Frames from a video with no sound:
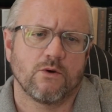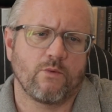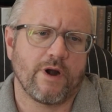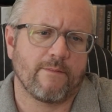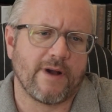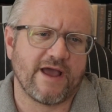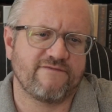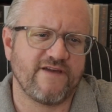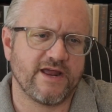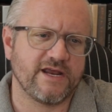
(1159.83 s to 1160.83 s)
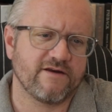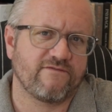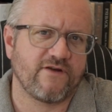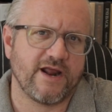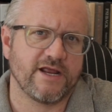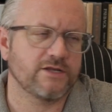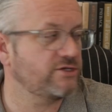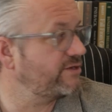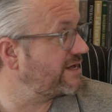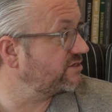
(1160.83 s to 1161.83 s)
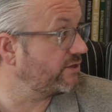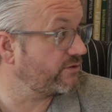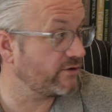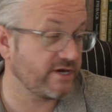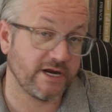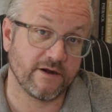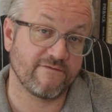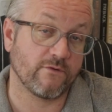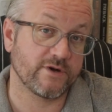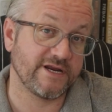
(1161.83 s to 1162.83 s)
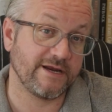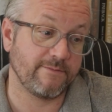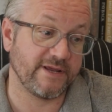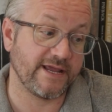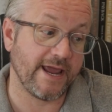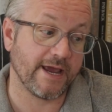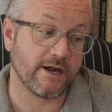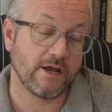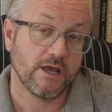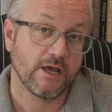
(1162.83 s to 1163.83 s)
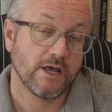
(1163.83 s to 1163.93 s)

whereby Fannie and Freddie in 2013 and 14 began